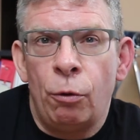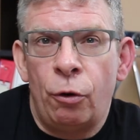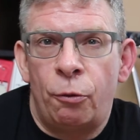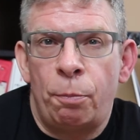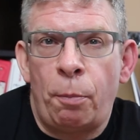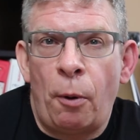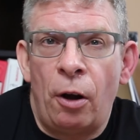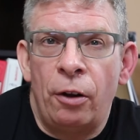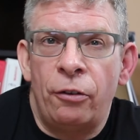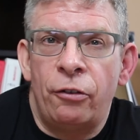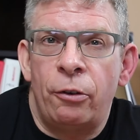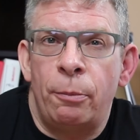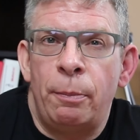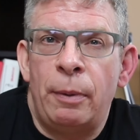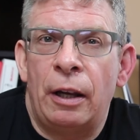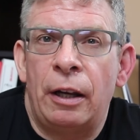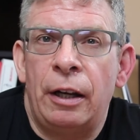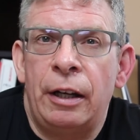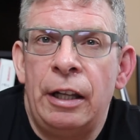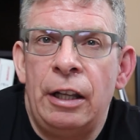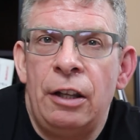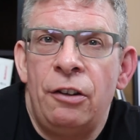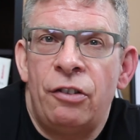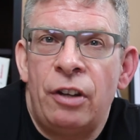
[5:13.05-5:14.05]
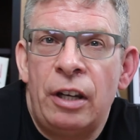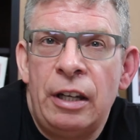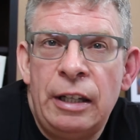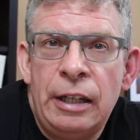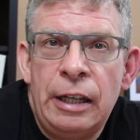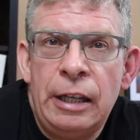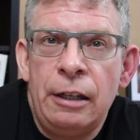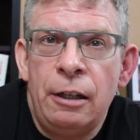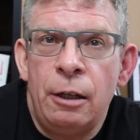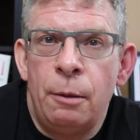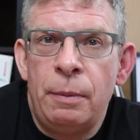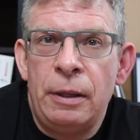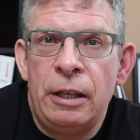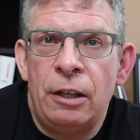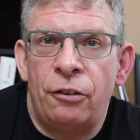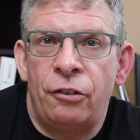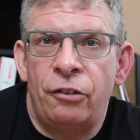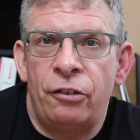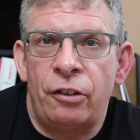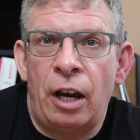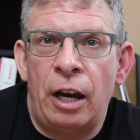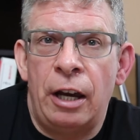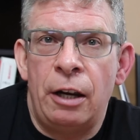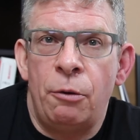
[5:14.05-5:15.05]
Responsibilities need to be
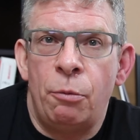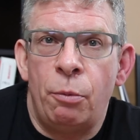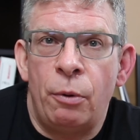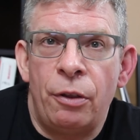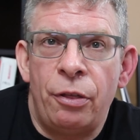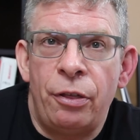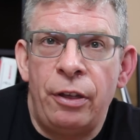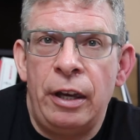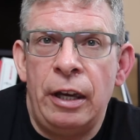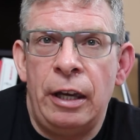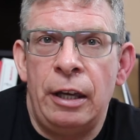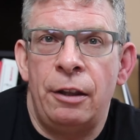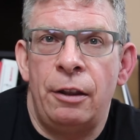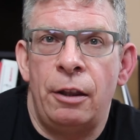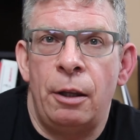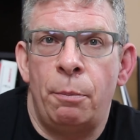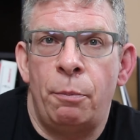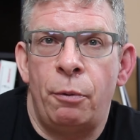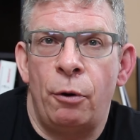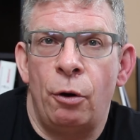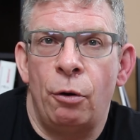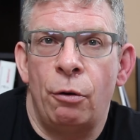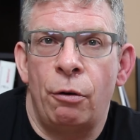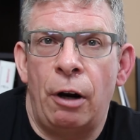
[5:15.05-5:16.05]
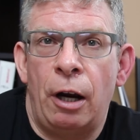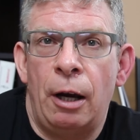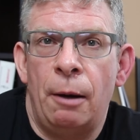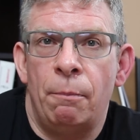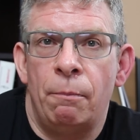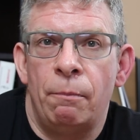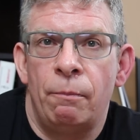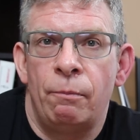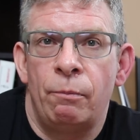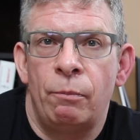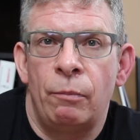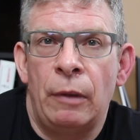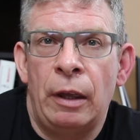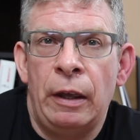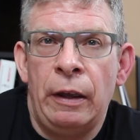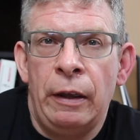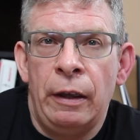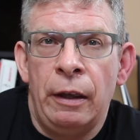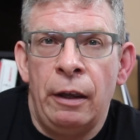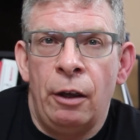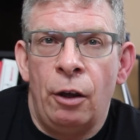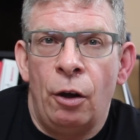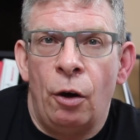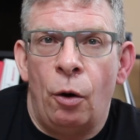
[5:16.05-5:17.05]
assigned within the program.
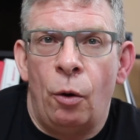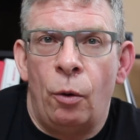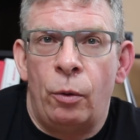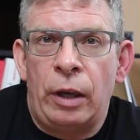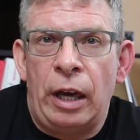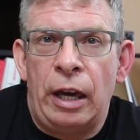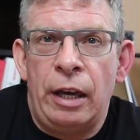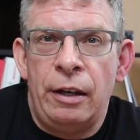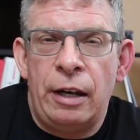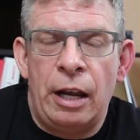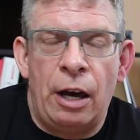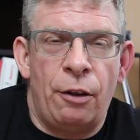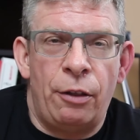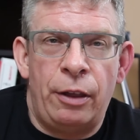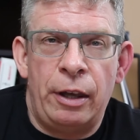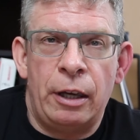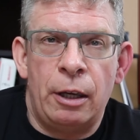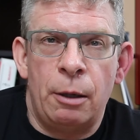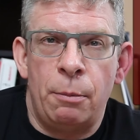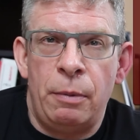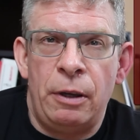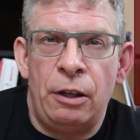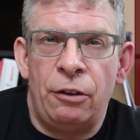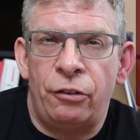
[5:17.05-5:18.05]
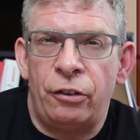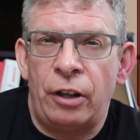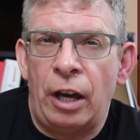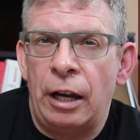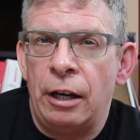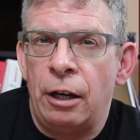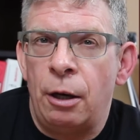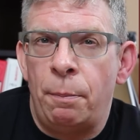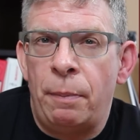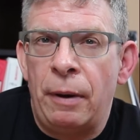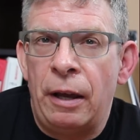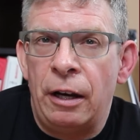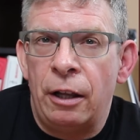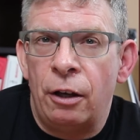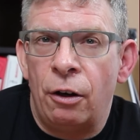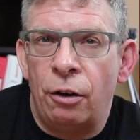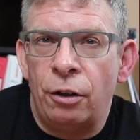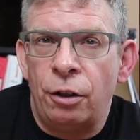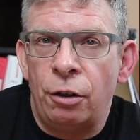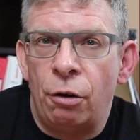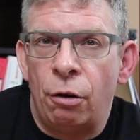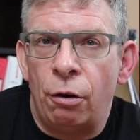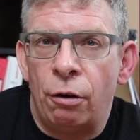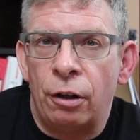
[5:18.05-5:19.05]
Okay, now they can be assigned depending
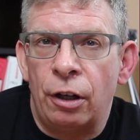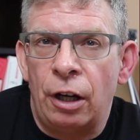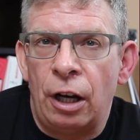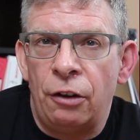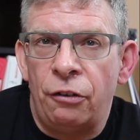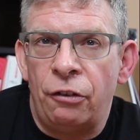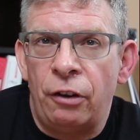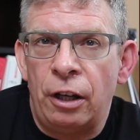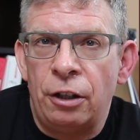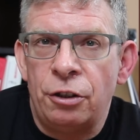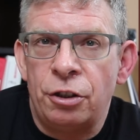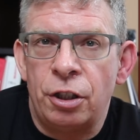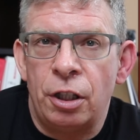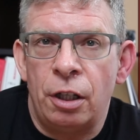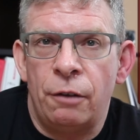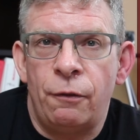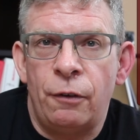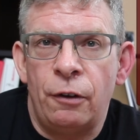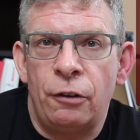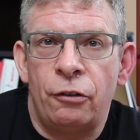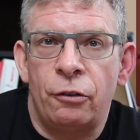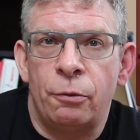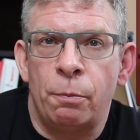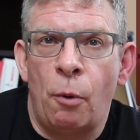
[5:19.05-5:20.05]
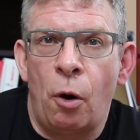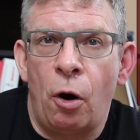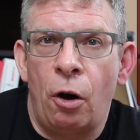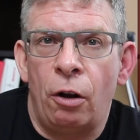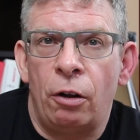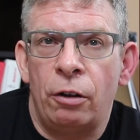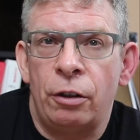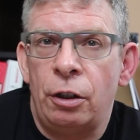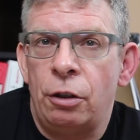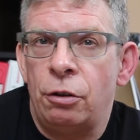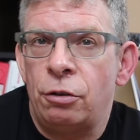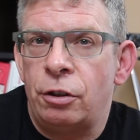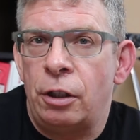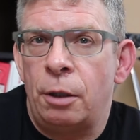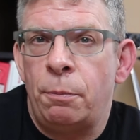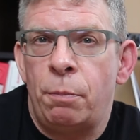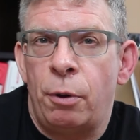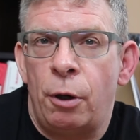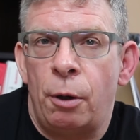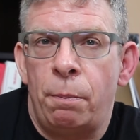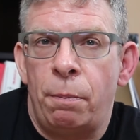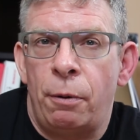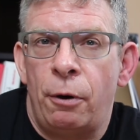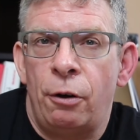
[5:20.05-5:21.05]
on your organization. If it's small, usually
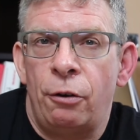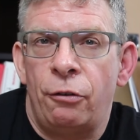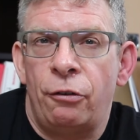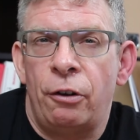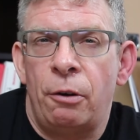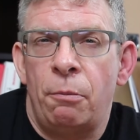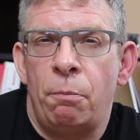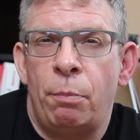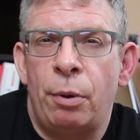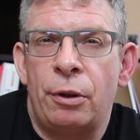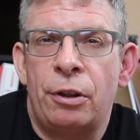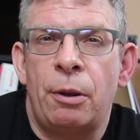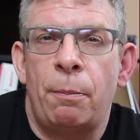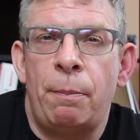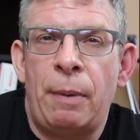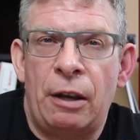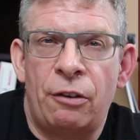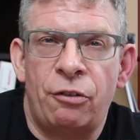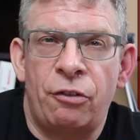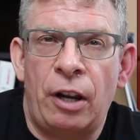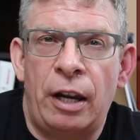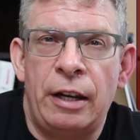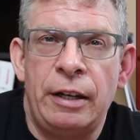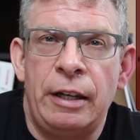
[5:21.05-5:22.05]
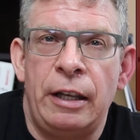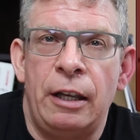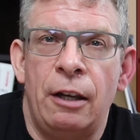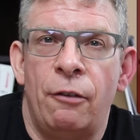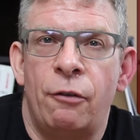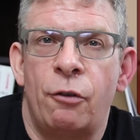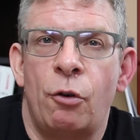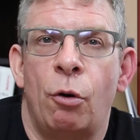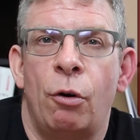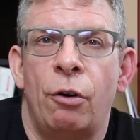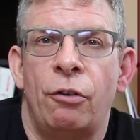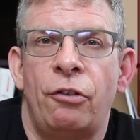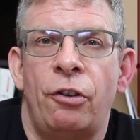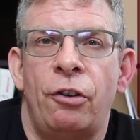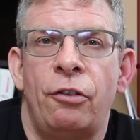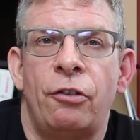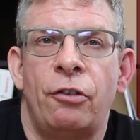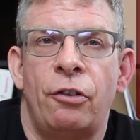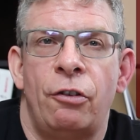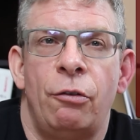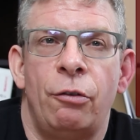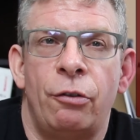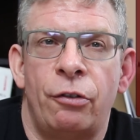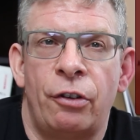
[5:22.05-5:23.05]
per person, but the best idea, of course,
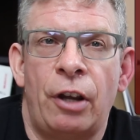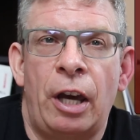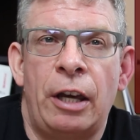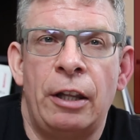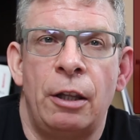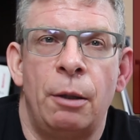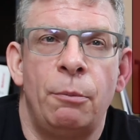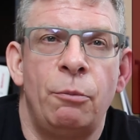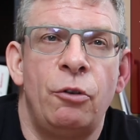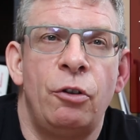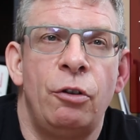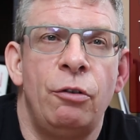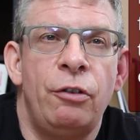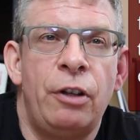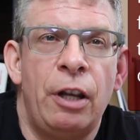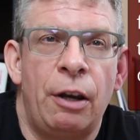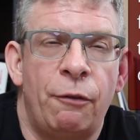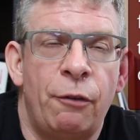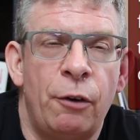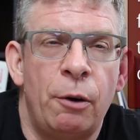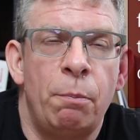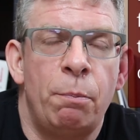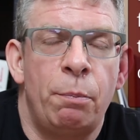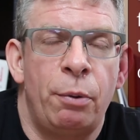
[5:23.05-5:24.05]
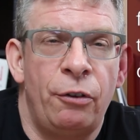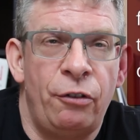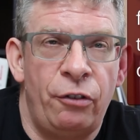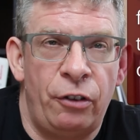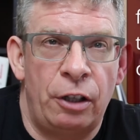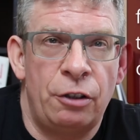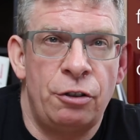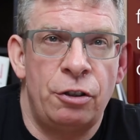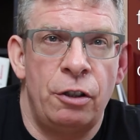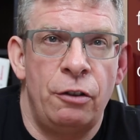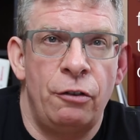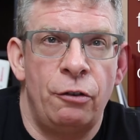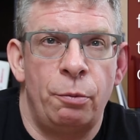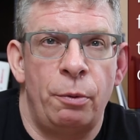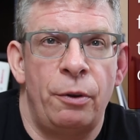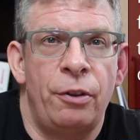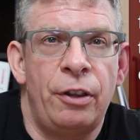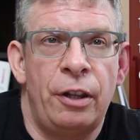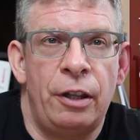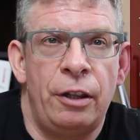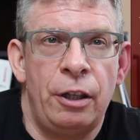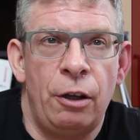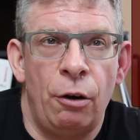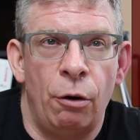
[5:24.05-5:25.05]
is to assign them to different positions
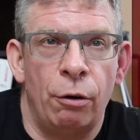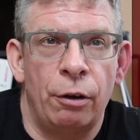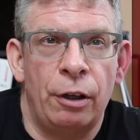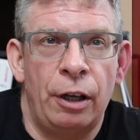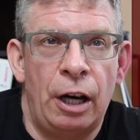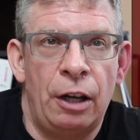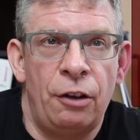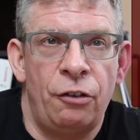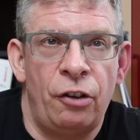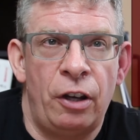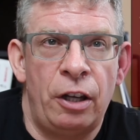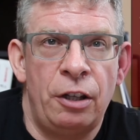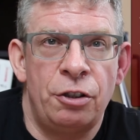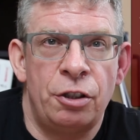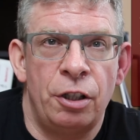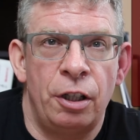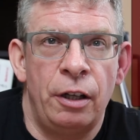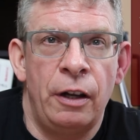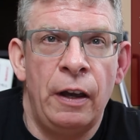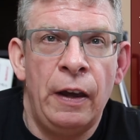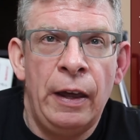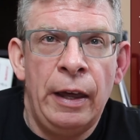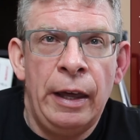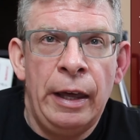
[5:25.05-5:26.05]
within the organization.